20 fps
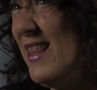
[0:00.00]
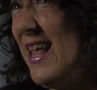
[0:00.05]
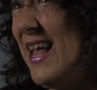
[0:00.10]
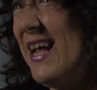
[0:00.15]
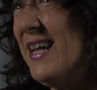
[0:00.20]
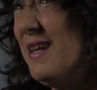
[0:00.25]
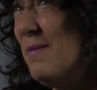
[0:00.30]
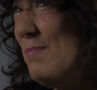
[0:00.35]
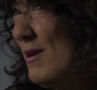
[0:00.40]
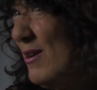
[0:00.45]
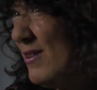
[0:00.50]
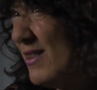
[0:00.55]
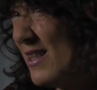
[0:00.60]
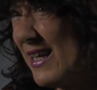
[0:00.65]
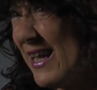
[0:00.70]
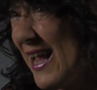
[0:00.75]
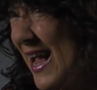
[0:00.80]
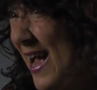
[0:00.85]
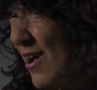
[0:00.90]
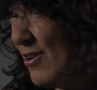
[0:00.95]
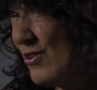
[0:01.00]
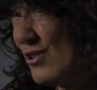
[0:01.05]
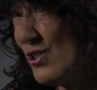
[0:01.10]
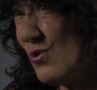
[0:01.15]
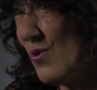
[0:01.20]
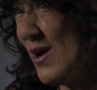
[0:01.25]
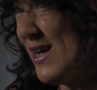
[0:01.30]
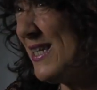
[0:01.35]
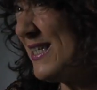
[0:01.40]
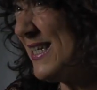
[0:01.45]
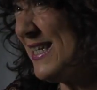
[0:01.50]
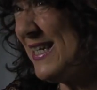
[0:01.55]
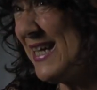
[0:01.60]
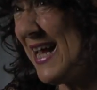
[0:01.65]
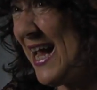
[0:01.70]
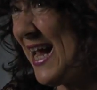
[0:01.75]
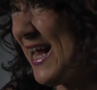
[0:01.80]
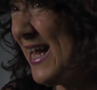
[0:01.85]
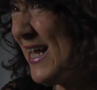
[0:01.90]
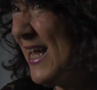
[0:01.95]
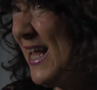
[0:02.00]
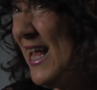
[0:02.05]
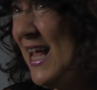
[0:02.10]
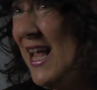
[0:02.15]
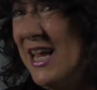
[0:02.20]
They had to milk the cows twice a day.